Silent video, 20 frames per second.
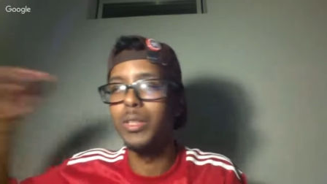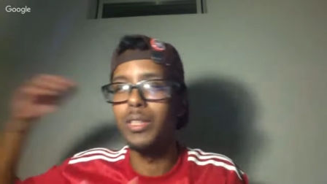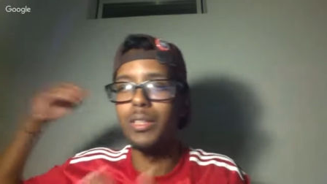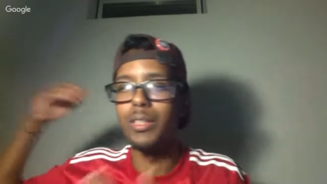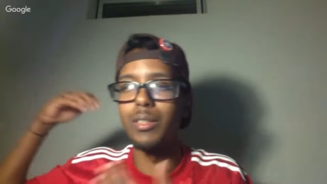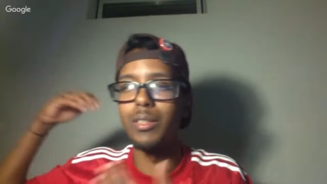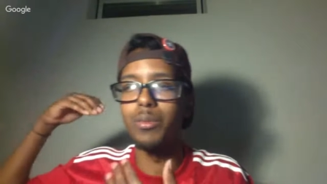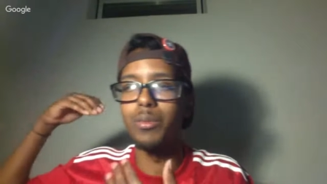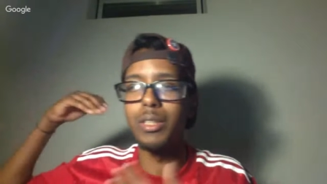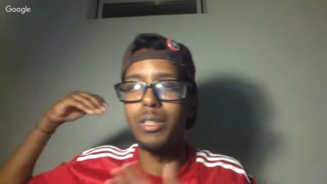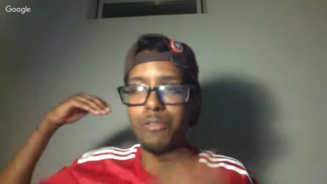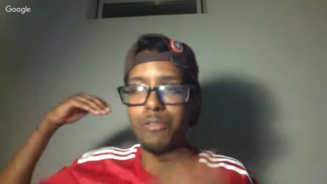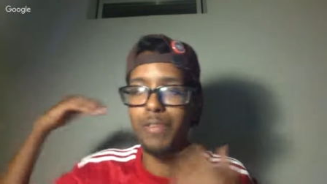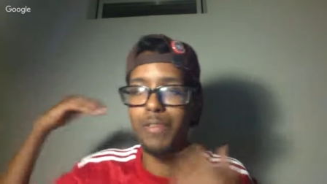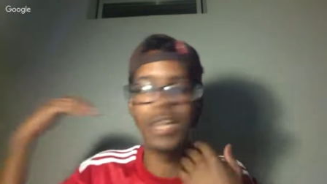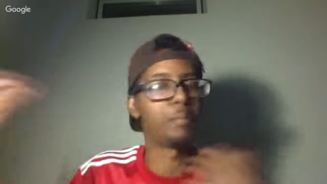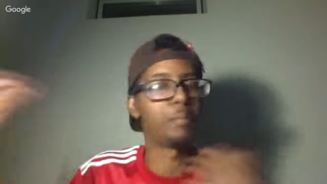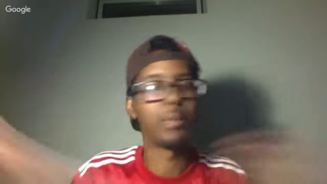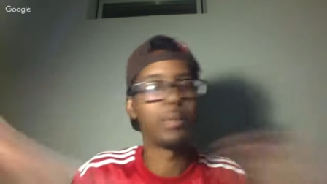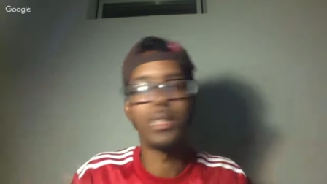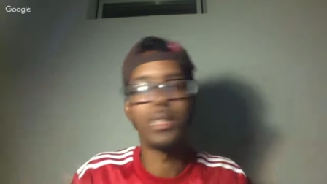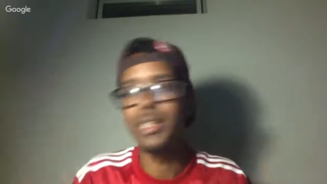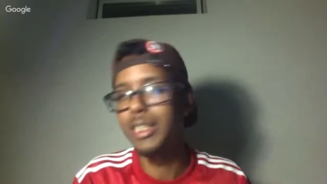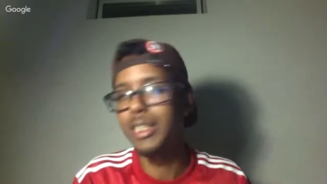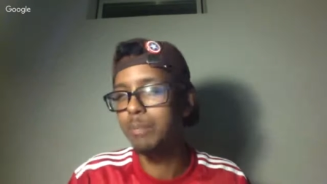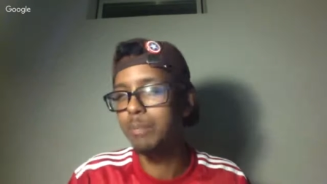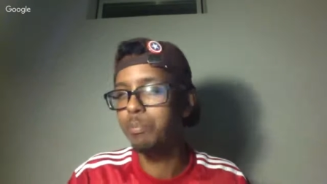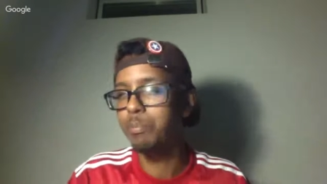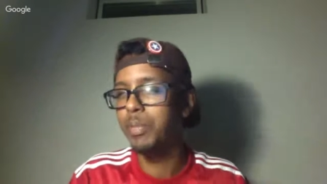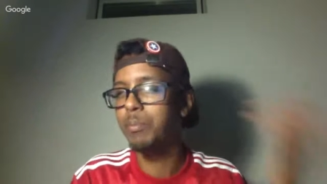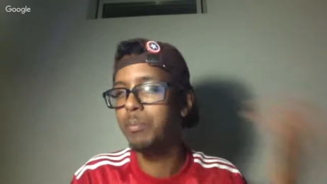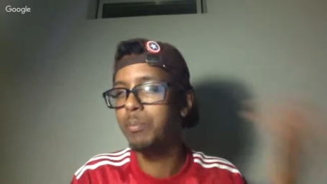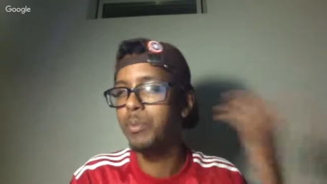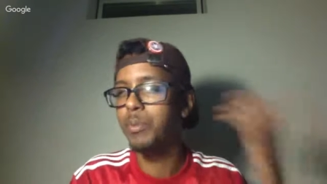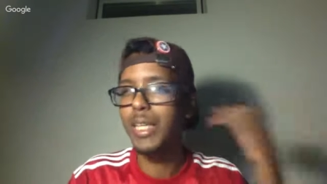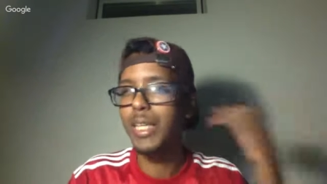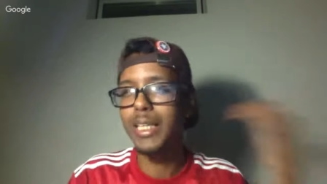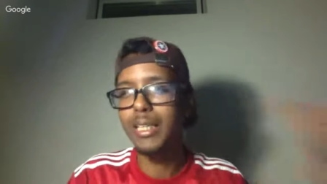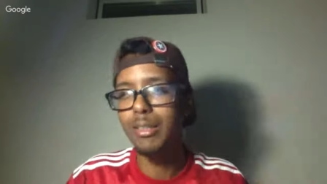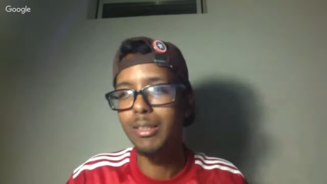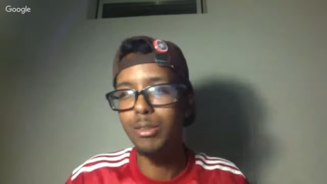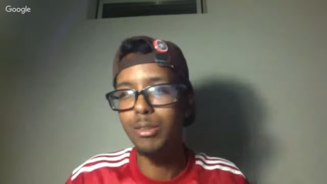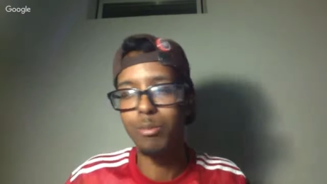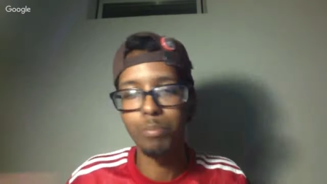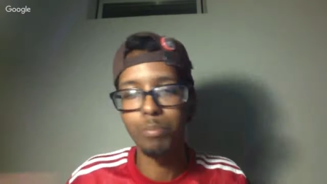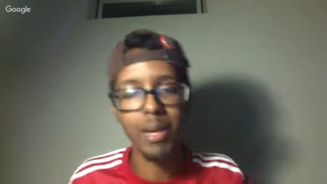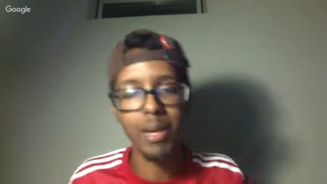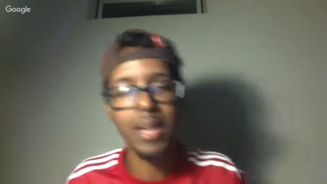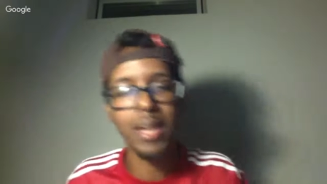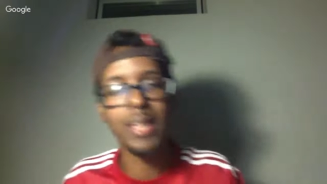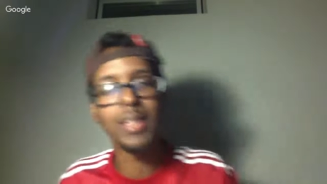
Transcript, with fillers: with the fake police people that killed Beth.